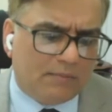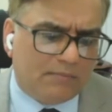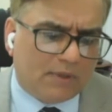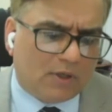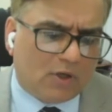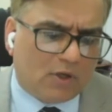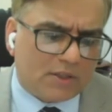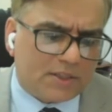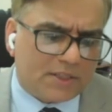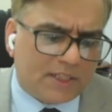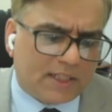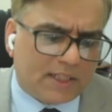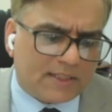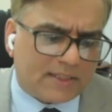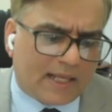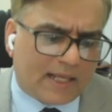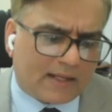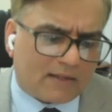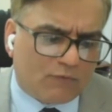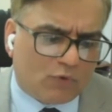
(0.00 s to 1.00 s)
uh, got
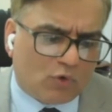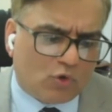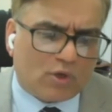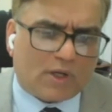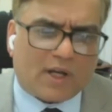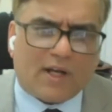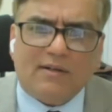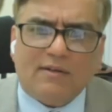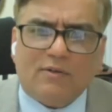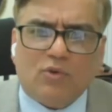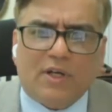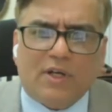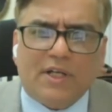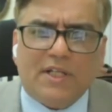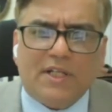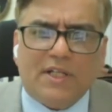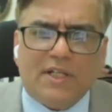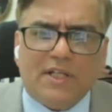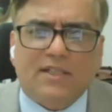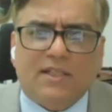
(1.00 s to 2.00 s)
6 lakh vote and
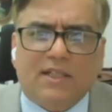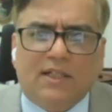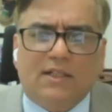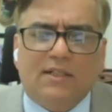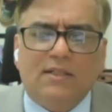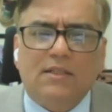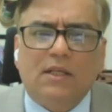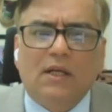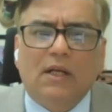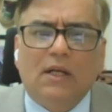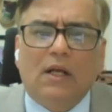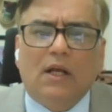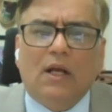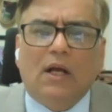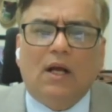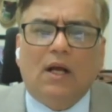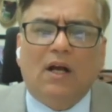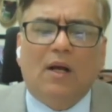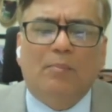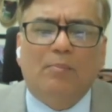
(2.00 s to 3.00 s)
26 seats.
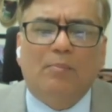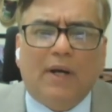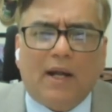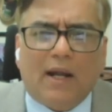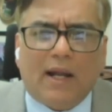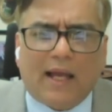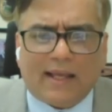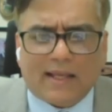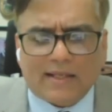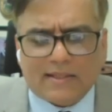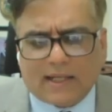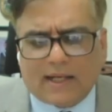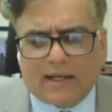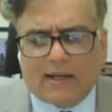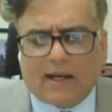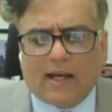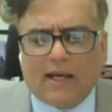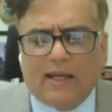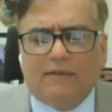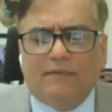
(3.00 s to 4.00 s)
Uh, but like I
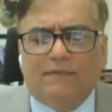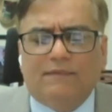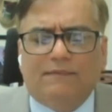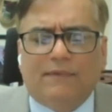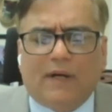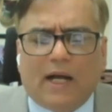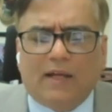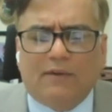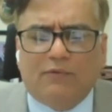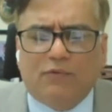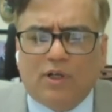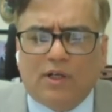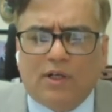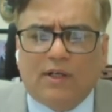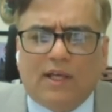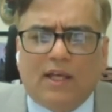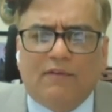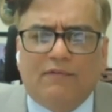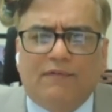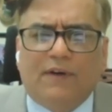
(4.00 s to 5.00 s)
said, I, I
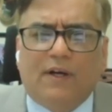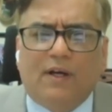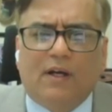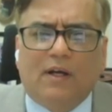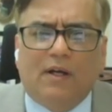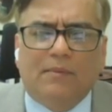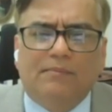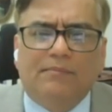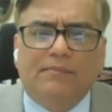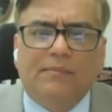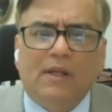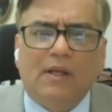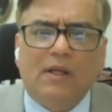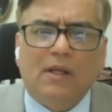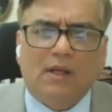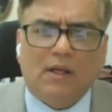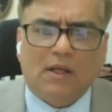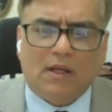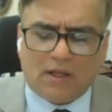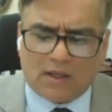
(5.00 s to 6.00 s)
wouldn't give uh,
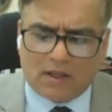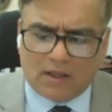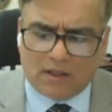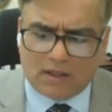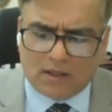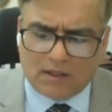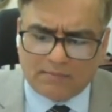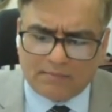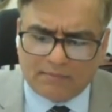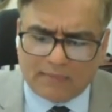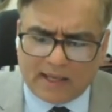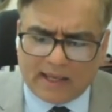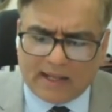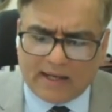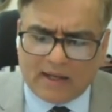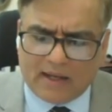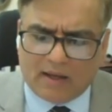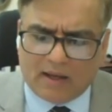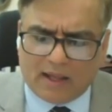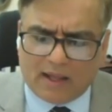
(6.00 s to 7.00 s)
um,
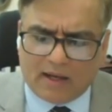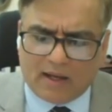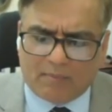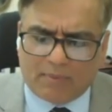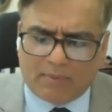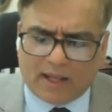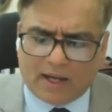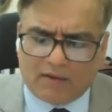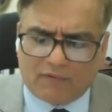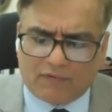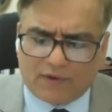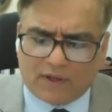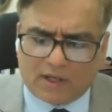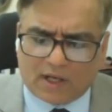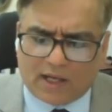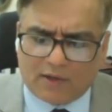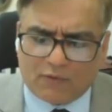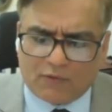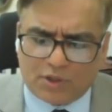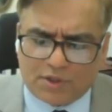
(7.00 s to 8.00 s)
any, any
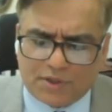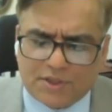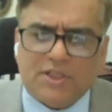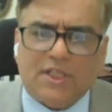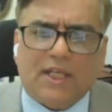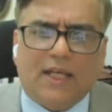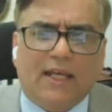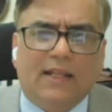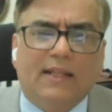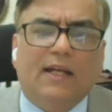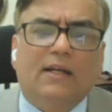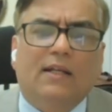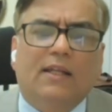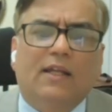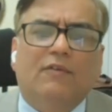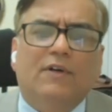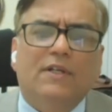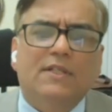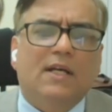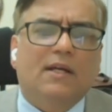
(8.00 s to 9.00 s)
benefit. I would say
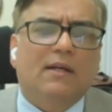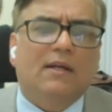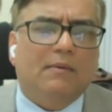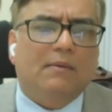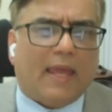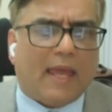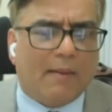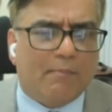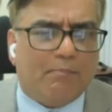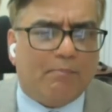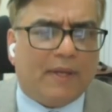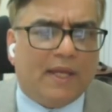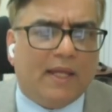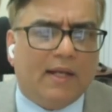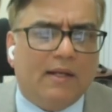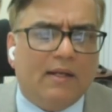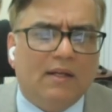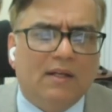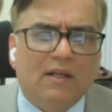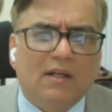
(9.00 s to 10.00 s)
that there was a
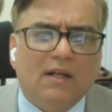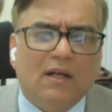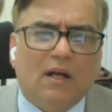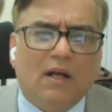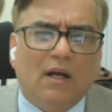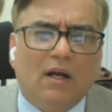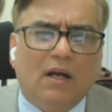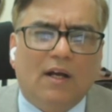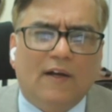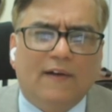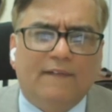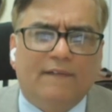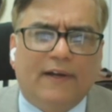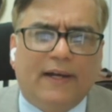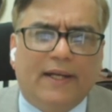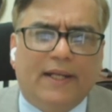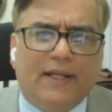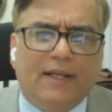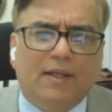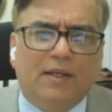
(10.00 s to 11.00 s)
campaign, a uh,
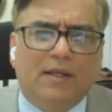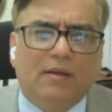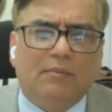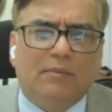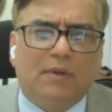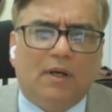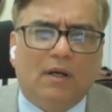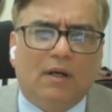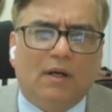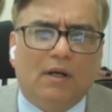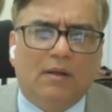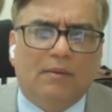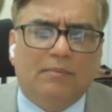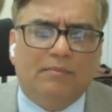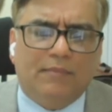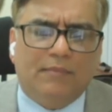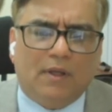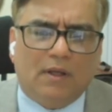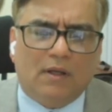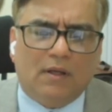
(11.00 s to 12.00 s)
very
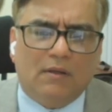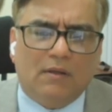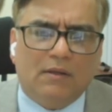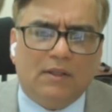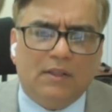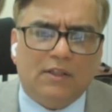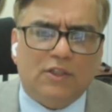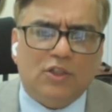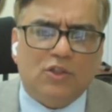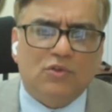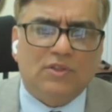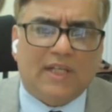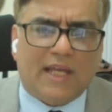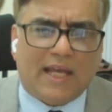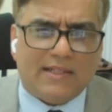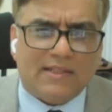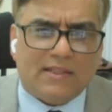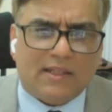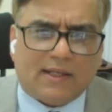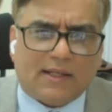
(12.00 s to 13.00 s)
um, uh,
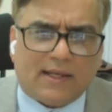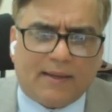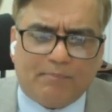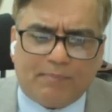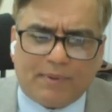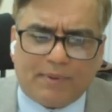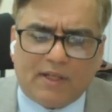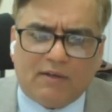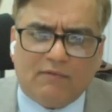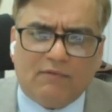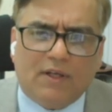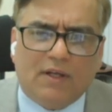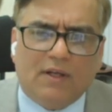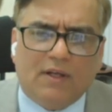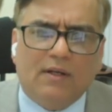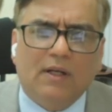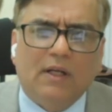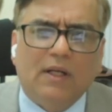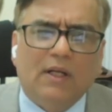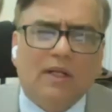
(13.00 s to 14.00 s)
enthusiastic campaign,
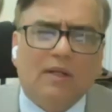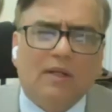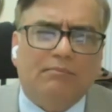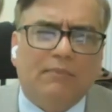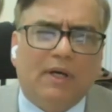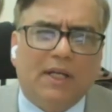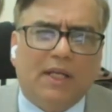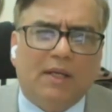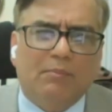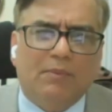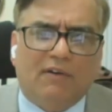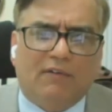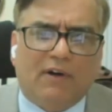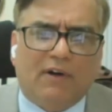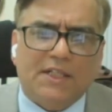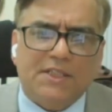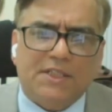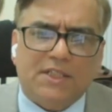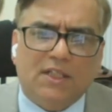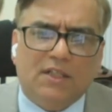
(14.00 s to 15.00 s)
where Maryam
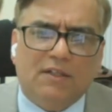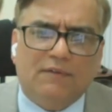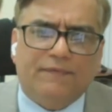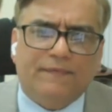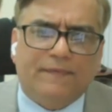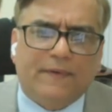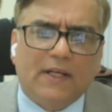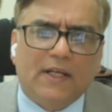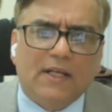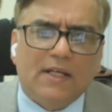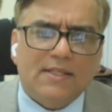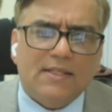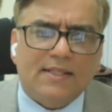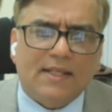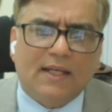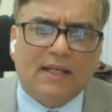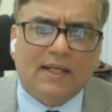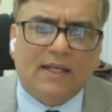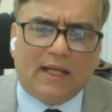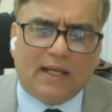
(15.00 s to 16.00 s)
Nawaz Sharif
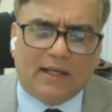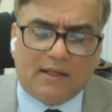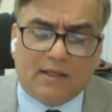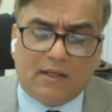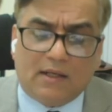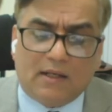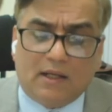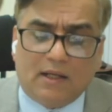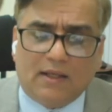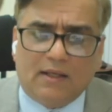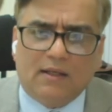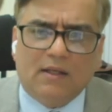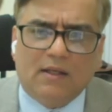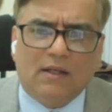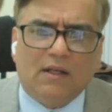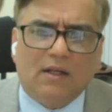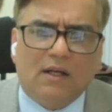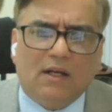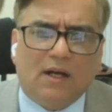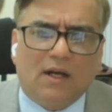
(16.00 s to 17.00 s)

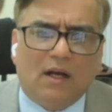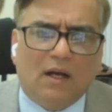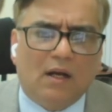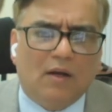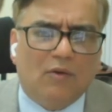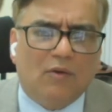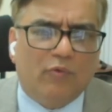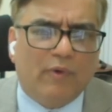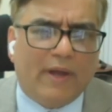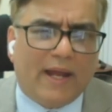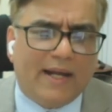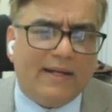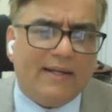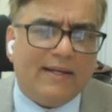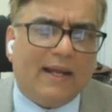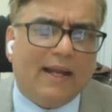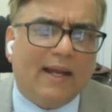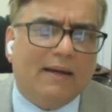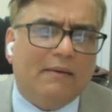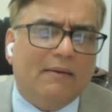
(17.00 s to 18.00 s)
single-handedly uh,
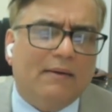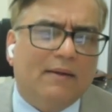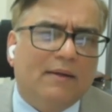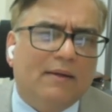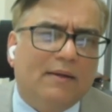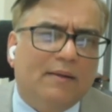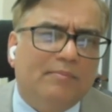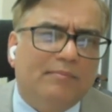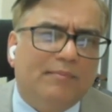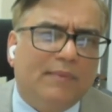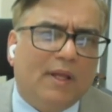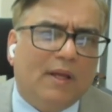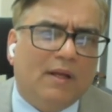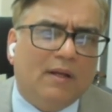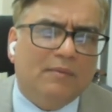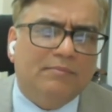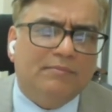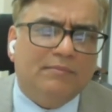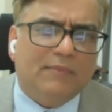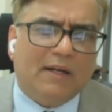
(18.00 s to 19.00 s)
went and um,
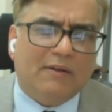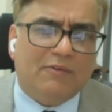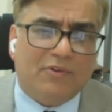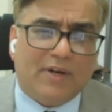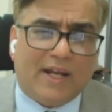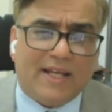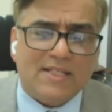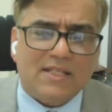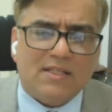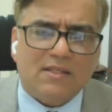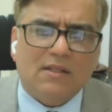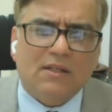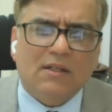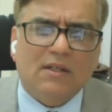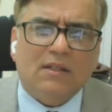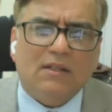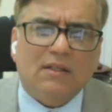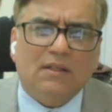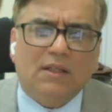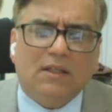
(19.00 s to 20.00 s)
um addressed
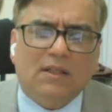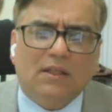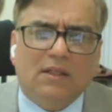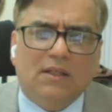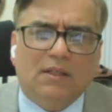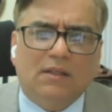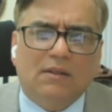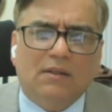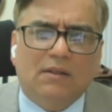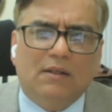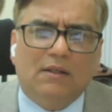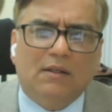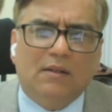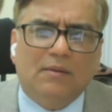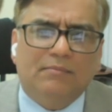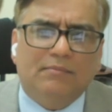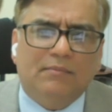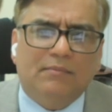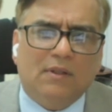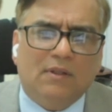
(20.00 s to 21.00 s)
the
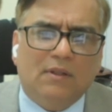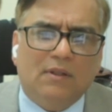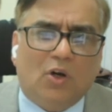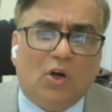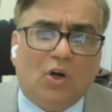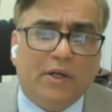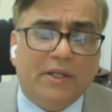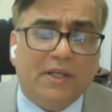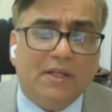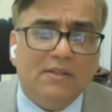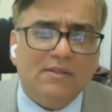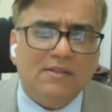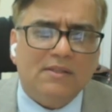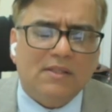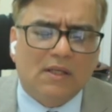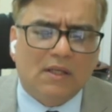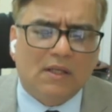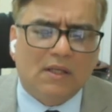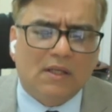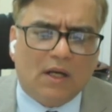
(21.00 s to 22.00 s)
um,
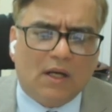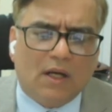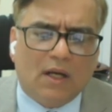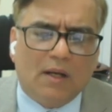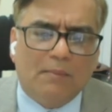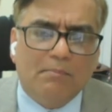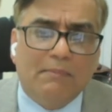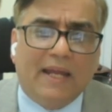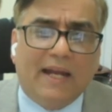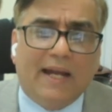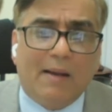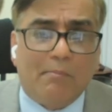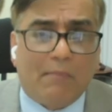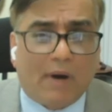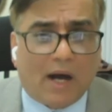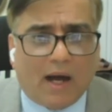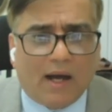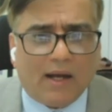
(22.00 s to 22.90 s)
audience, made a